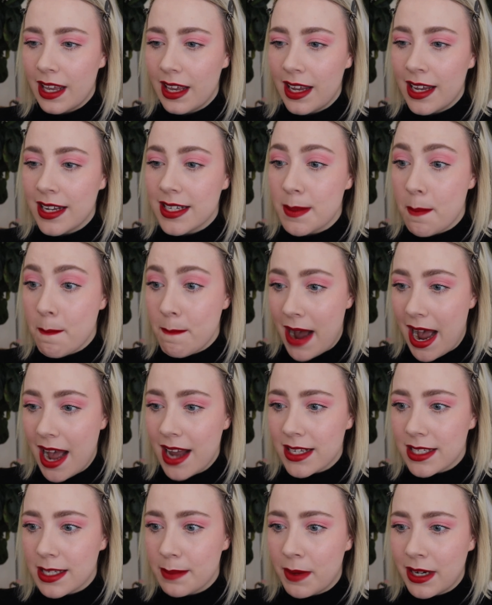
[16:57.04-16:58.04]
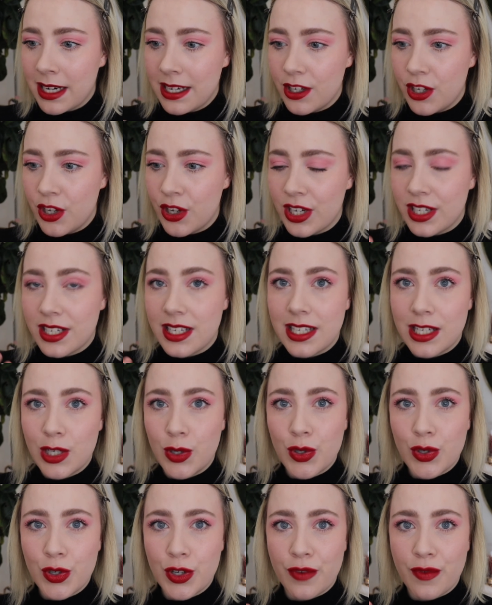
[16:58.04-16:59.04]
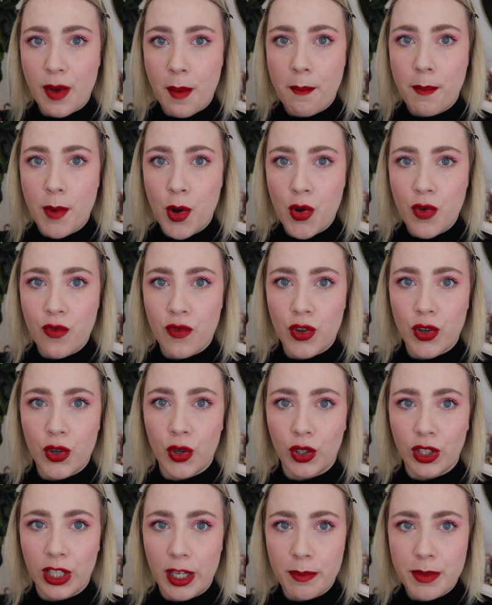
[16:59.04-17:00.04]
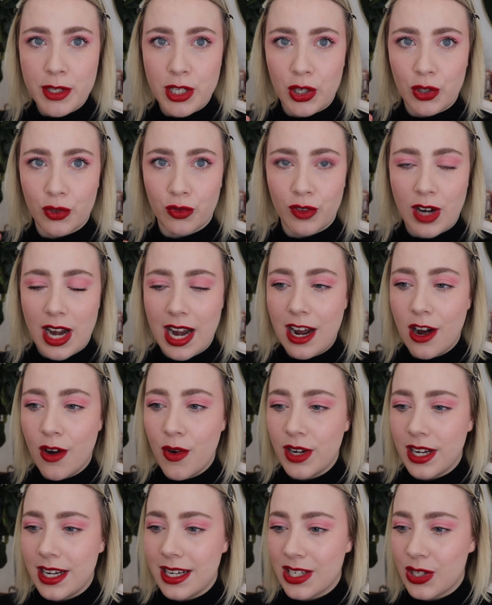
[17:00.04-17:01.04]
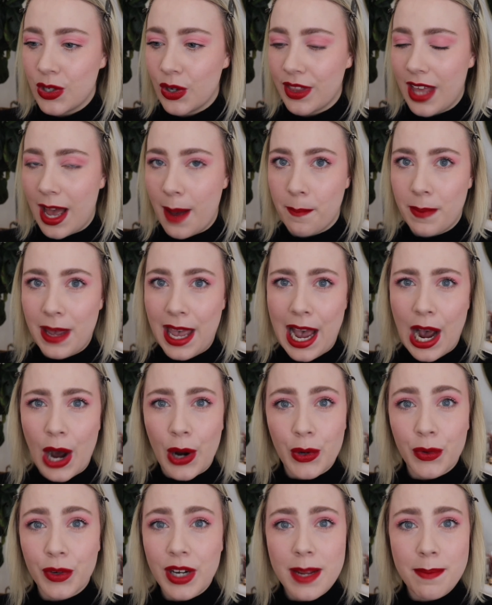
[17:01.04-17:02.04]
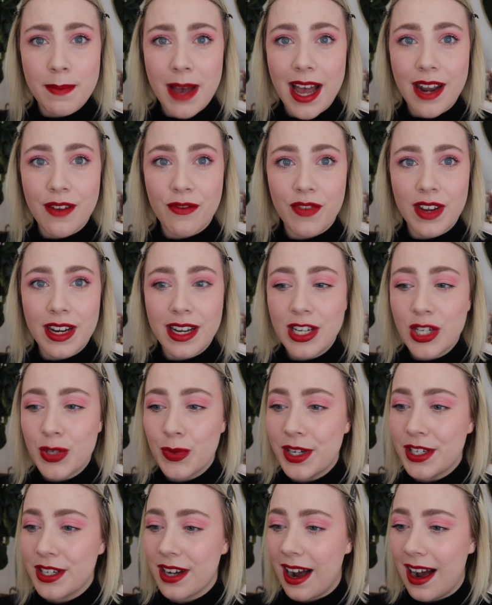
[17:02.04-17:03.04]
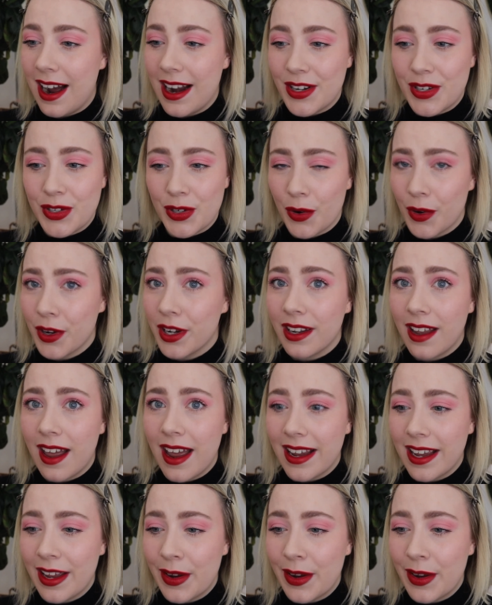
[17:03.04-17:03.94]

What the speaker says: it's matte, but you can still sort of move your lips around. It's not that powdery matte finish, which I don't like